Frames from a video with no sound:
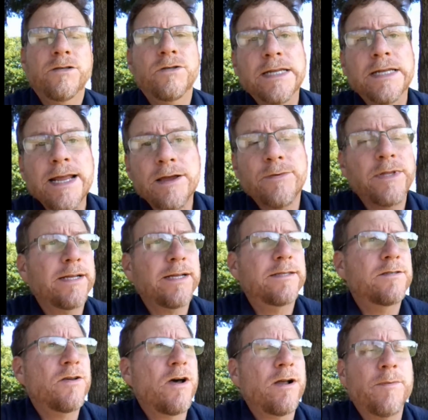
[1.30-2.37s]
So today we'd like
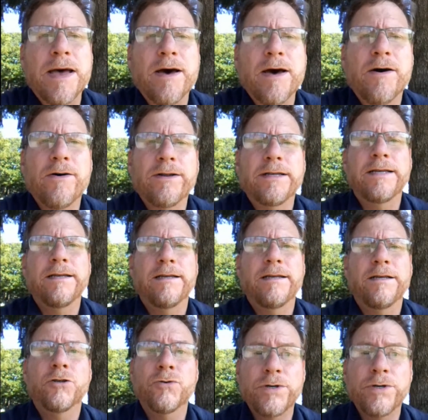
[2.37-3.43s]
to talk about
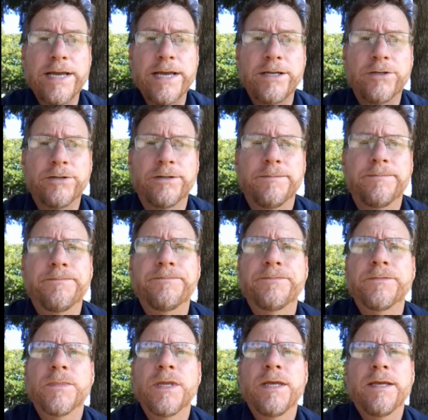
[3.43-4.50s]
creation.
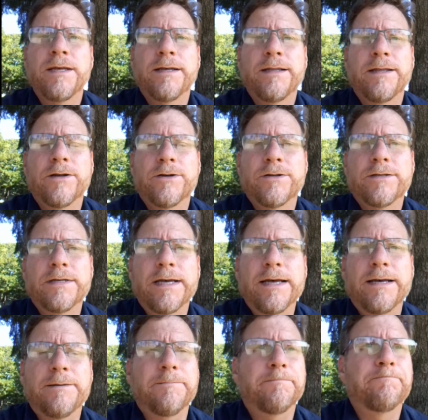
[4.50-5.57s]
There's
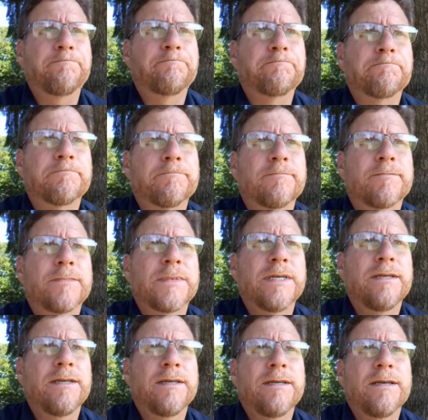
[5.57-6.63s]
a
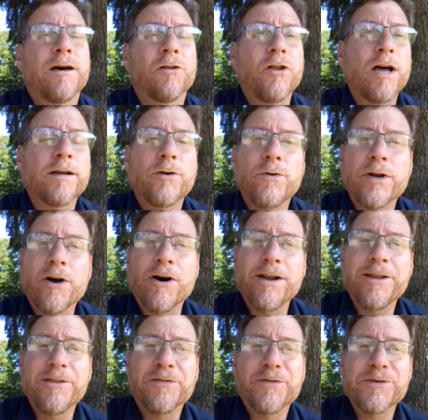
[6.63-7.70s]
lot going
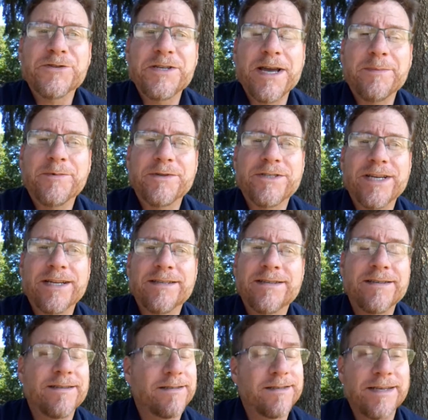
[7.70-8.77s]
on in the first chapter of
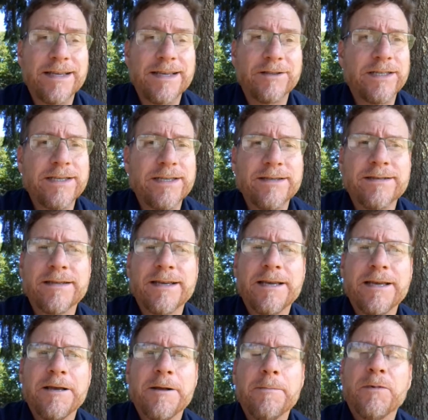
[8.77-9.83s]
Genesis, to say the least.
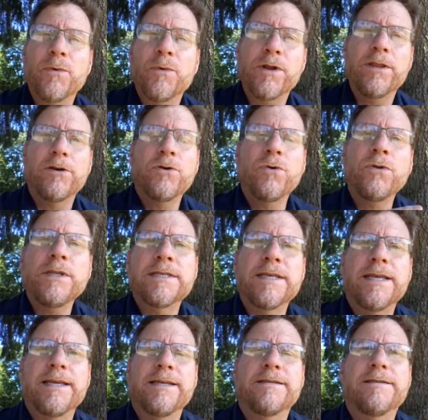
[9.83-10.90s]
But one of the coolest
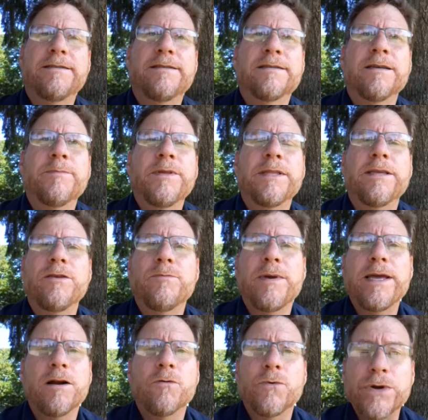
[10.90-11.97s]
things is something that you
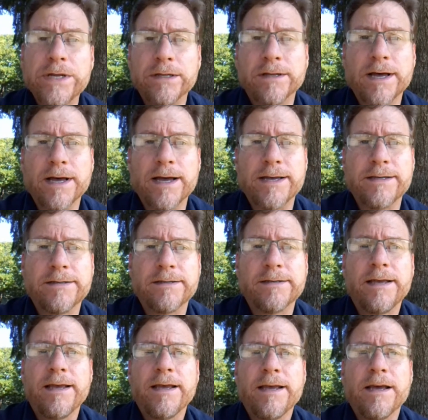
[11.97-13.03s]
may not realize
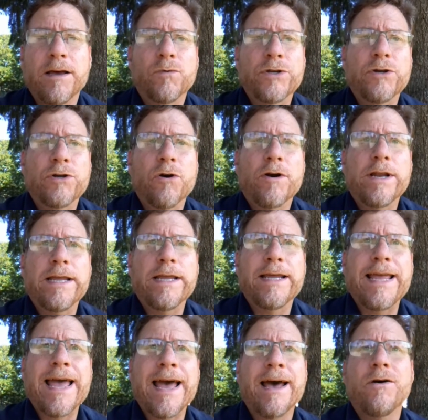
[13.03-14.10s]

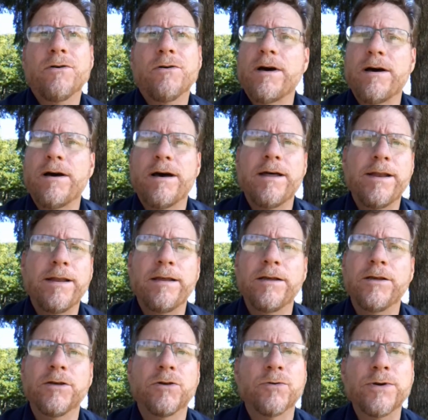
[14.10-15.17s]
regarding how God
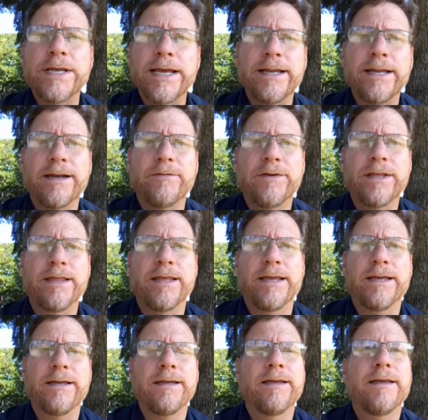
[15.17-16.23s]
created
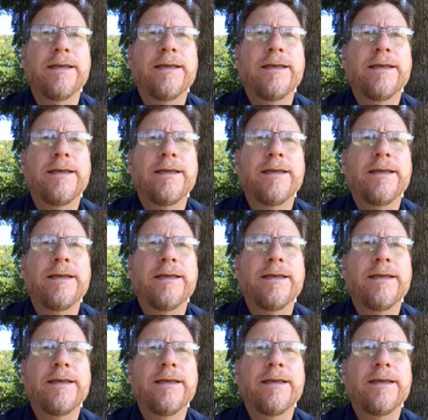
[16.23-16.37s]
everything.